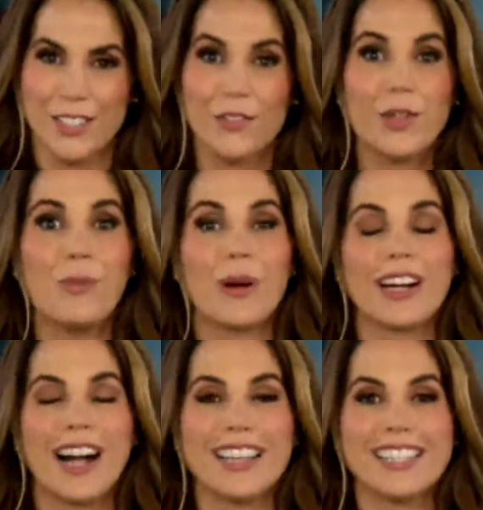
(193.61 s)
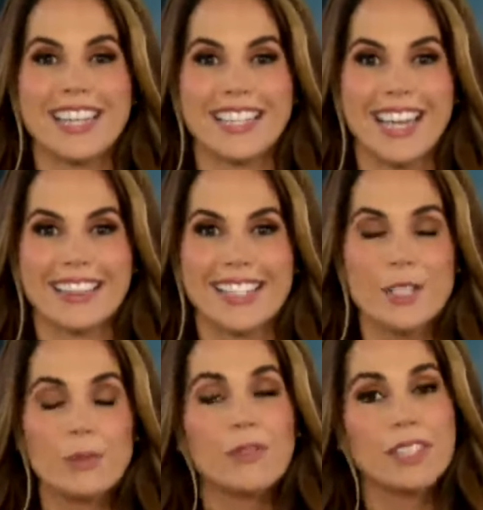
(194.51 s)
To view more content like
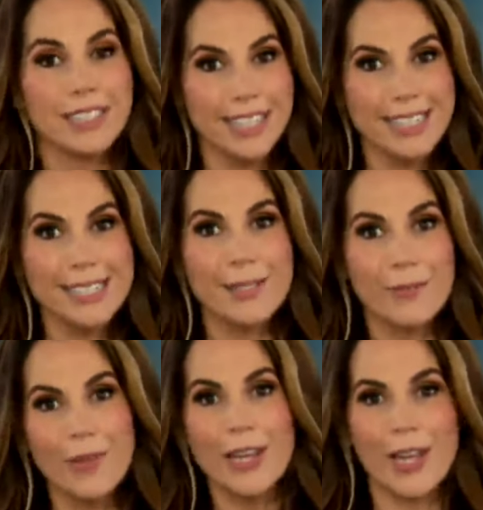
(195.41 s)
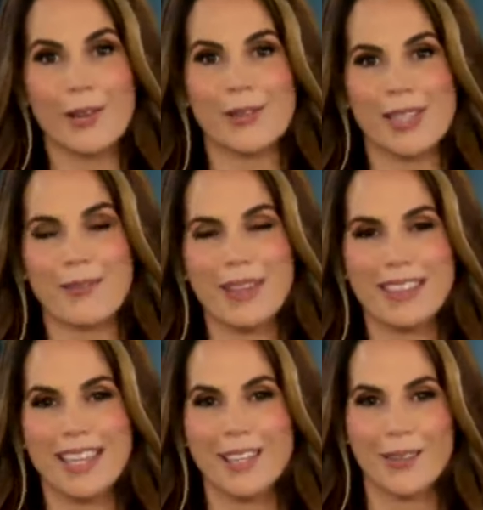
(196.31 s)
this, we've selected some videos that we
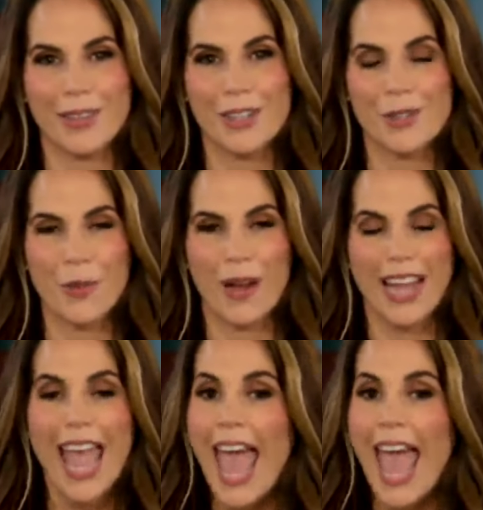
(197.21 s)
think you'll enjoy.